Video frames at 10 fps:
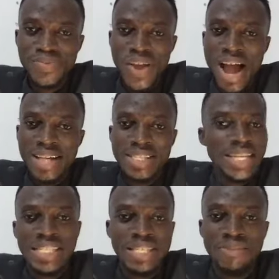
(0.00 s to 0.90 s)

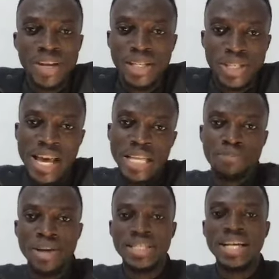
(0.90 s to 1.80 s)
Assertiveness and
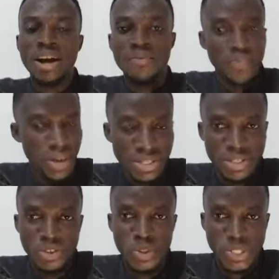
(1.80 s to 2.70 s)
expressing confidence in
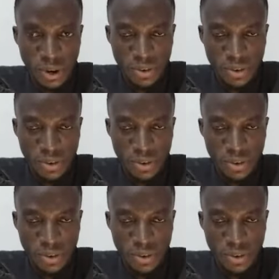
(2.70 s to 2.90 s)
yourself